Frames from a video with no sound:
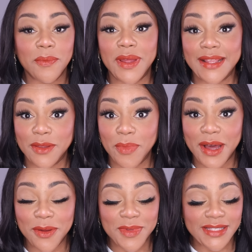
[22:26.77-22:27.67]
but at the
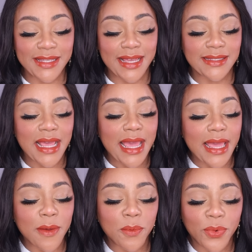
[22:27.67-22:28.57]
bottom it says,
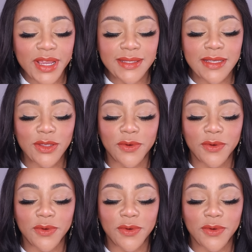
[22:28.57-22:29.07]
embracing